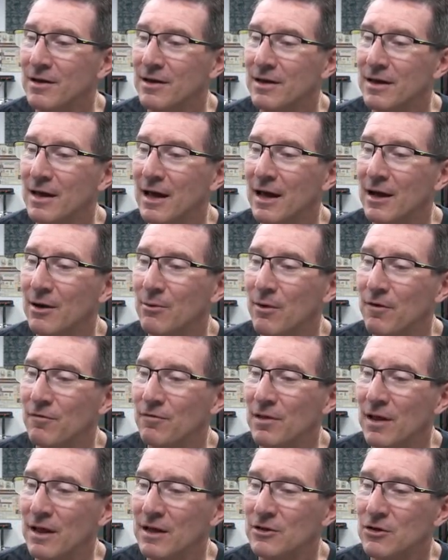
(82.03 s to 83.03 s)
Yeah, we've
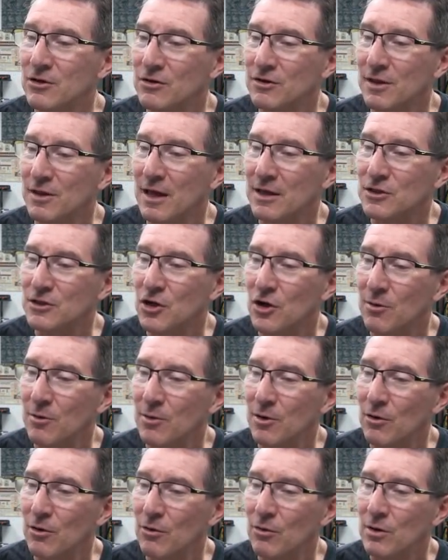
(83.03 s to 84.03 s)
leaked onto that
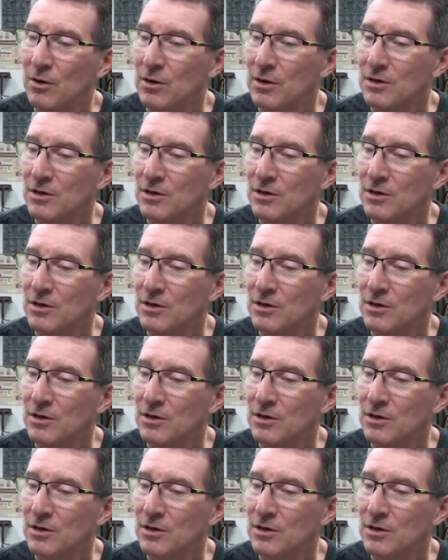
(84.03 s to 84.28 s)
terminal.